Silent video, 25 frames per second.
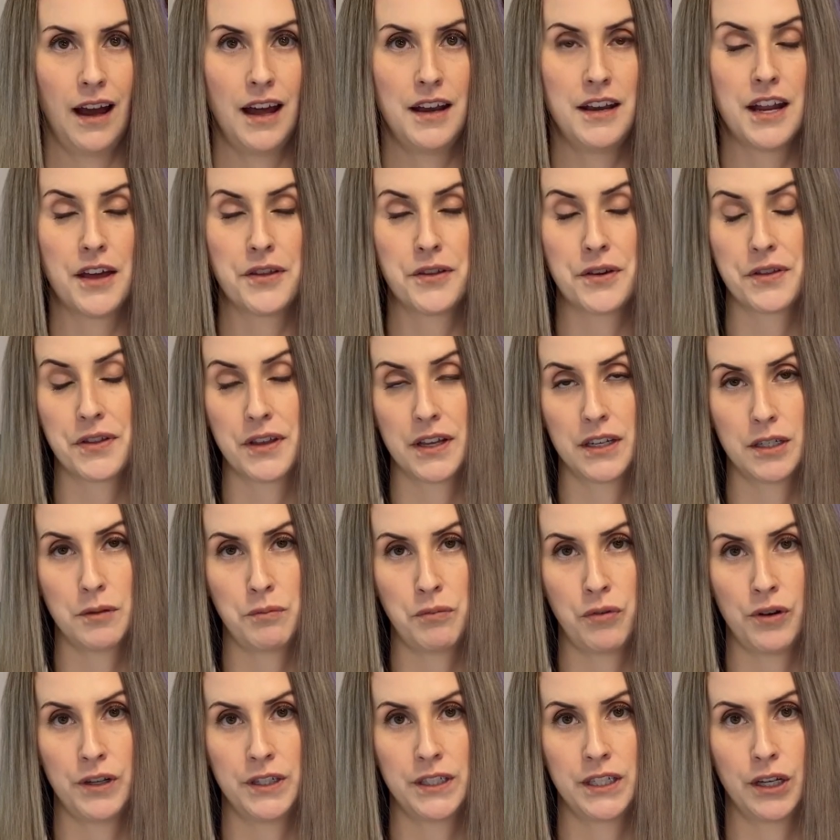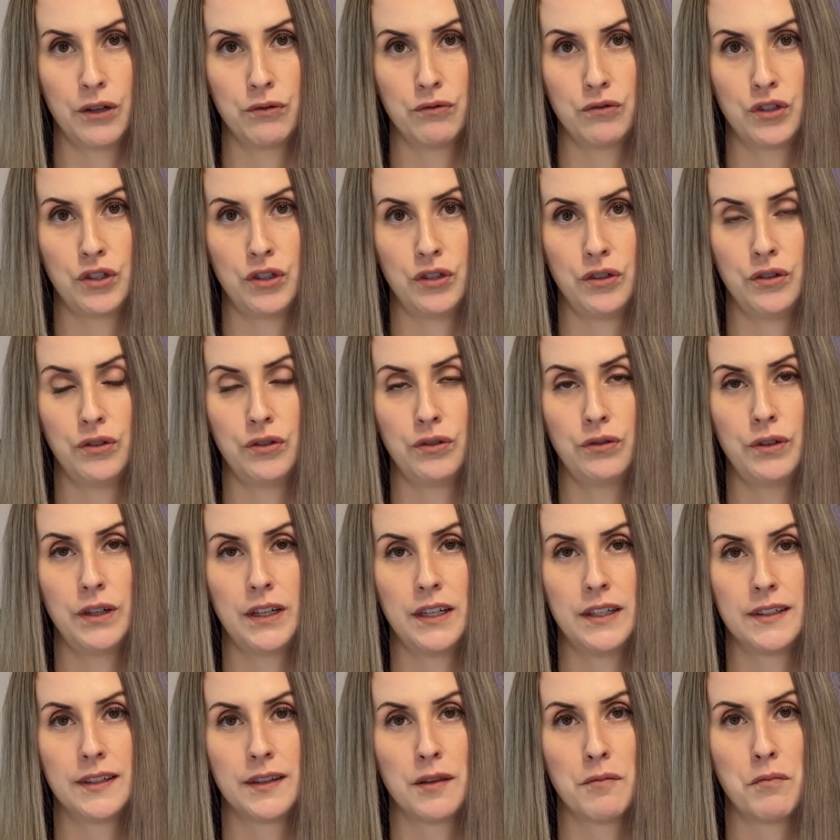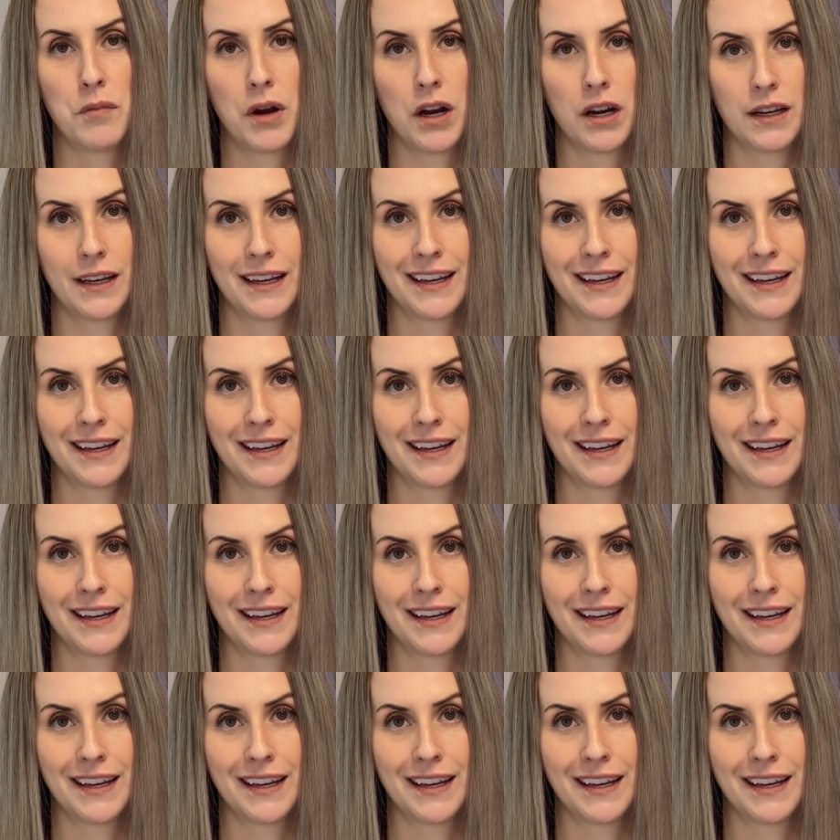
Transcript: Another thing to point out too is the market